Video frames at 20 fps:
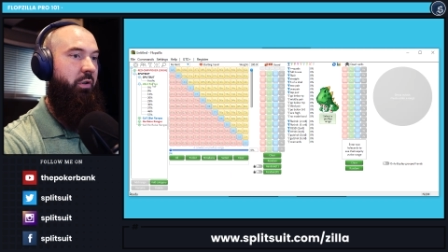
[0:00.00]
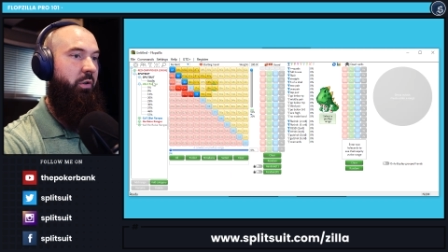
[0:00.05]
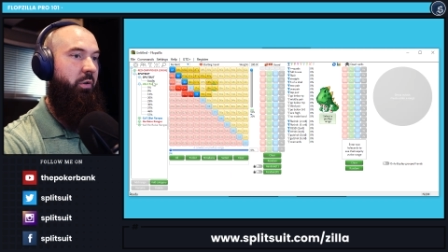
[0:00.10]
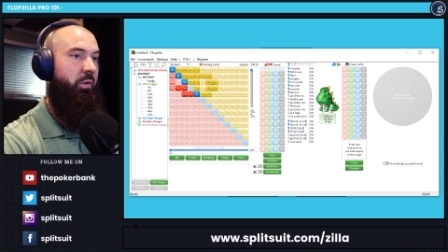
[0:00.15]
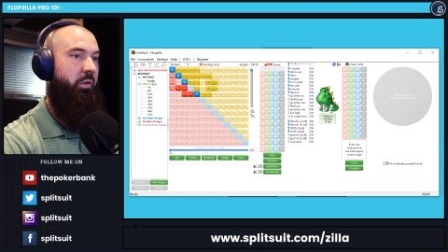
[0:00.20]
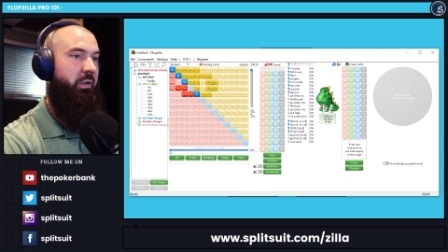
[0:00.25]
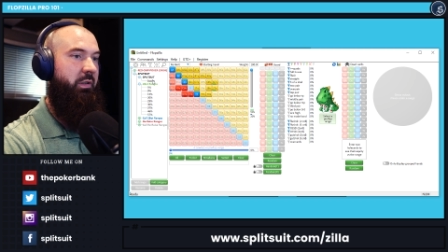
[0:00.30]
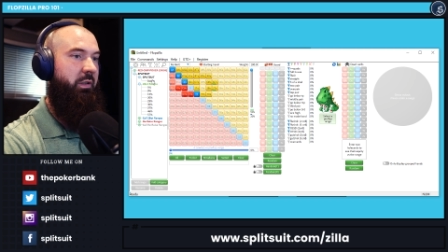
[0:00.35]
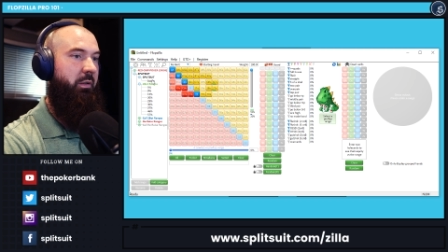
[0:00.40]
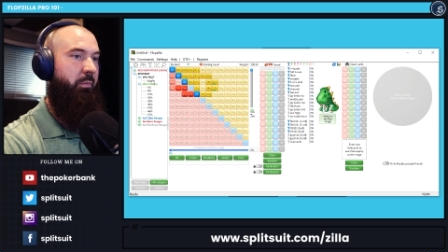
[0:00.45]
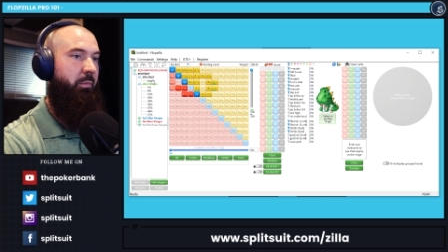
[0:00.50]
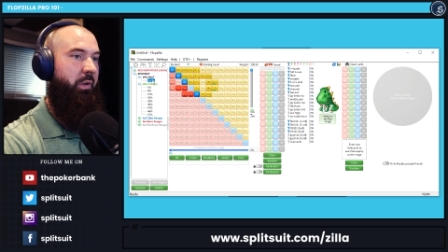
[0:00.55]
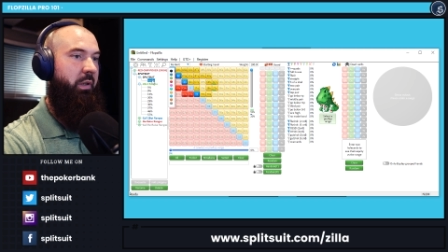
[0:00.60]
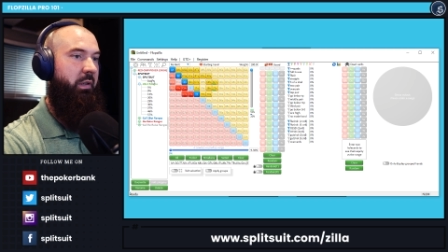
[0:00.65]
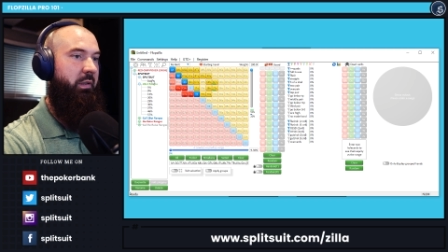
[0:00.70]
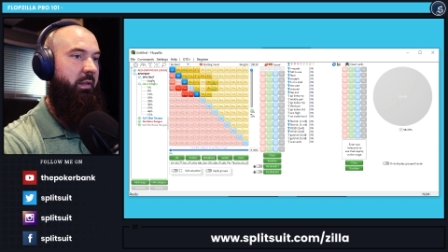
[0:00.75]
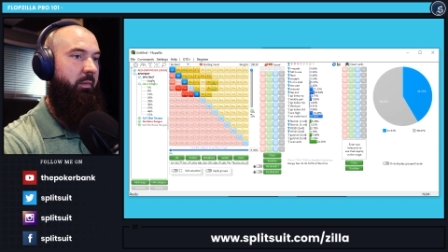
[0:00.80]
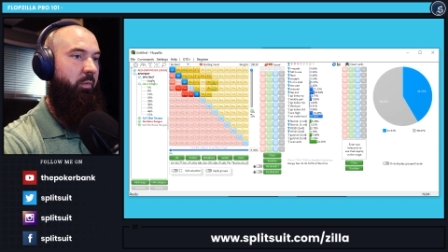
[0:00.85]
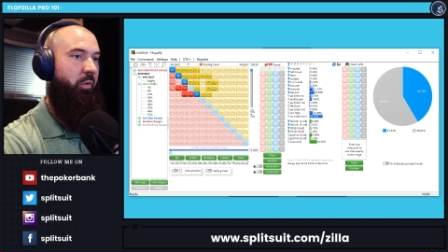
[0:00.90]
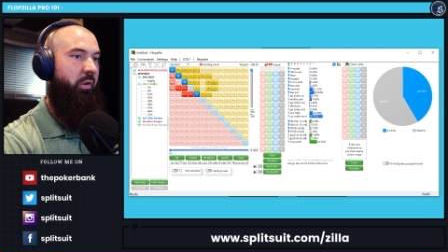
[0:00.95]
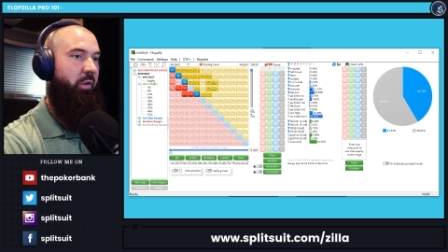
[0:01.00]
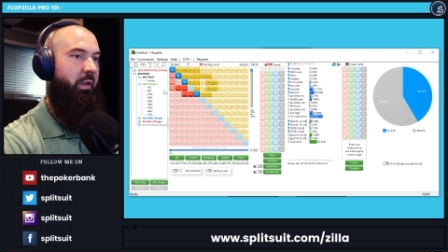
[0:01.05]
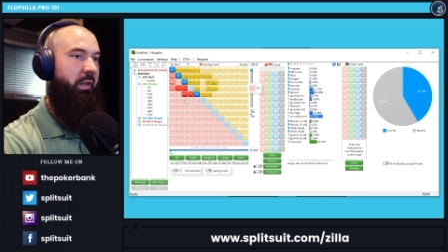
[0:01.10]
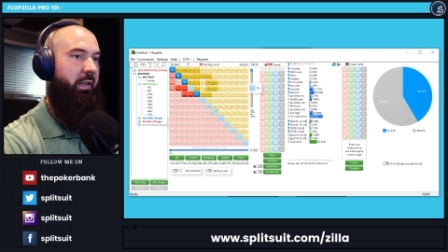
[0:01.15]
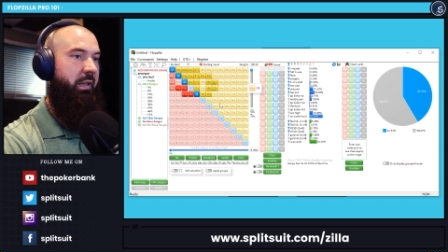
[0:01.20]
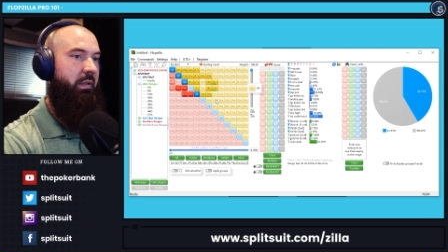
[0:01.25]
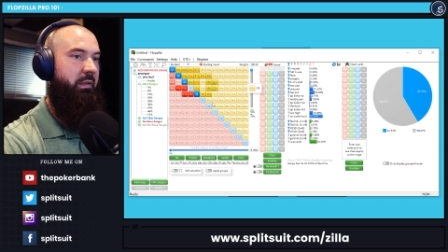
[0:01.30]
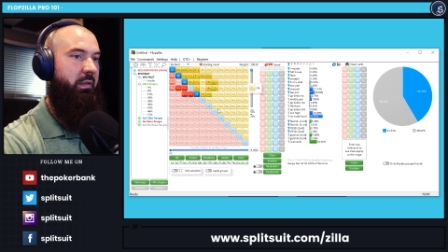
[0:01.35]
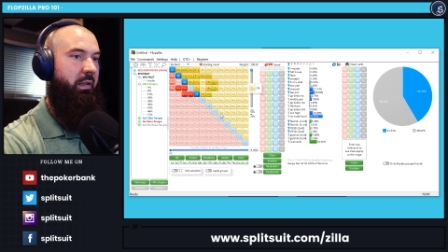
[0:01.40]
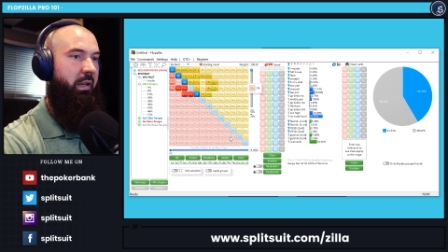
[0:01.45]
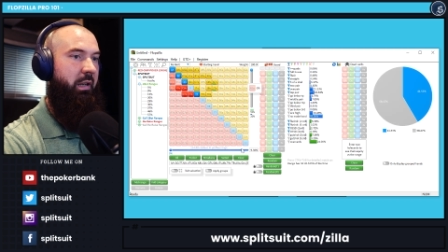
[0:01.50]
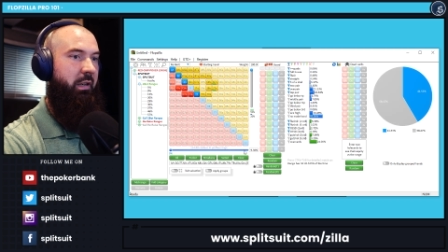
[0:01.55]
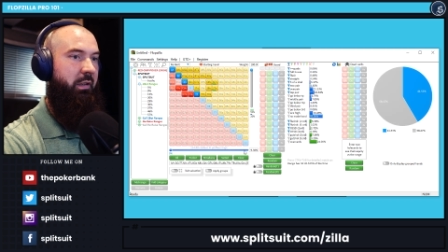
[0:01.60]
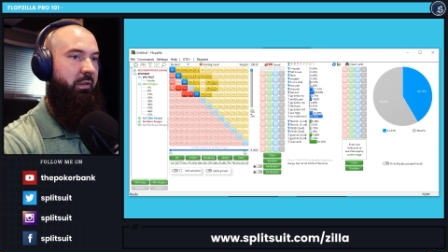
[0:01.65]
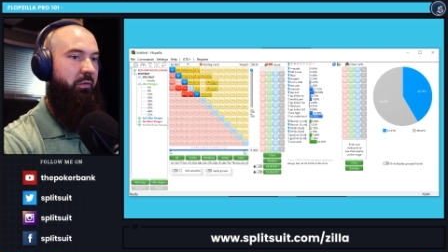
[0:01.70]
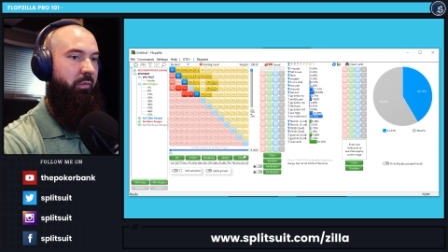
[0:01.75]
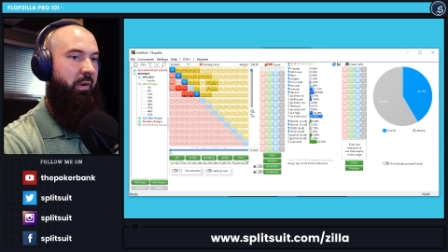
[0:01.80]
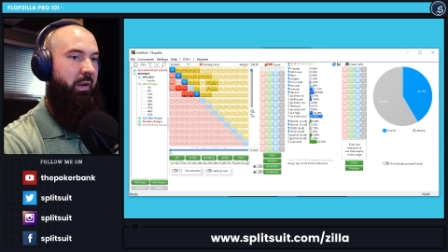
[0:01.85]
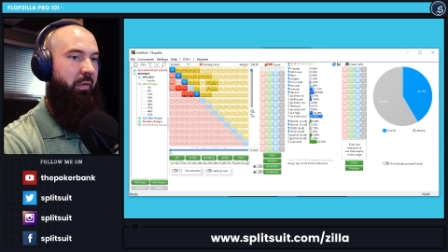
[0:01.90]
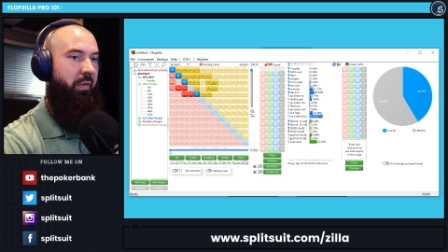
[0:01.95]
you can just simply double click it and
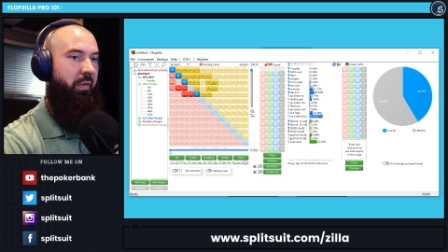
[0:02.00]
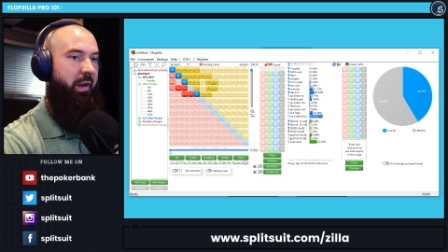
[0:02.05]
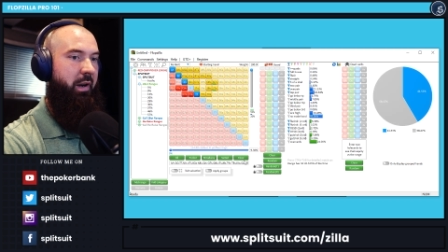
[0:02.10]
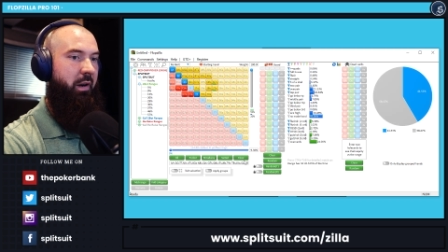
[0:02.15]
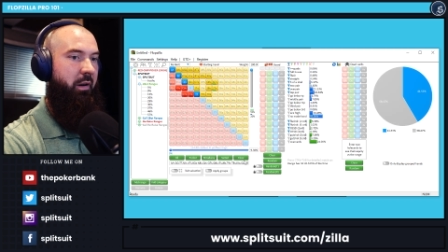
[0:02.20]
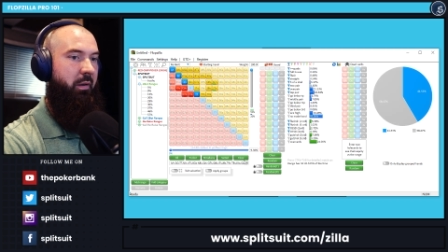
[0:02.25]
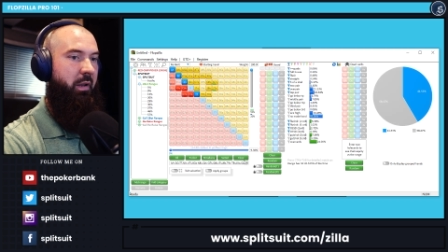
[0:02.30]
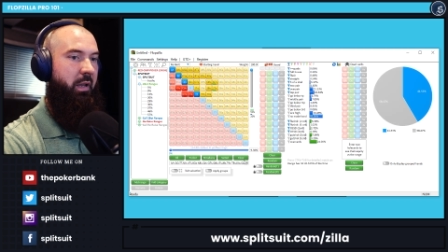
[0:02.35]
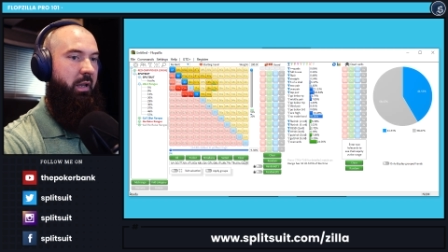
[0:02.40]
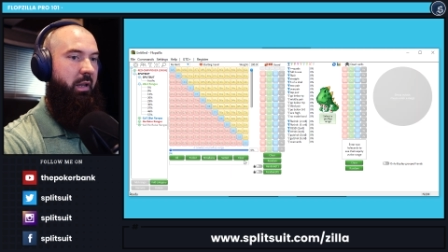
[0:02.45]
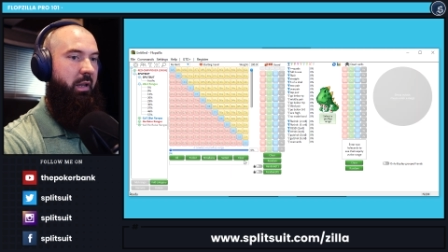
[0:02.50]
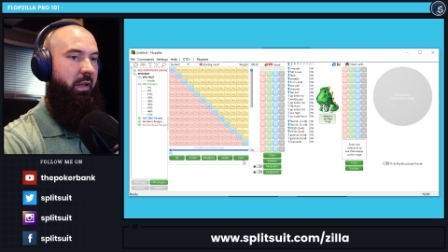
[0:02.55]
it's right there.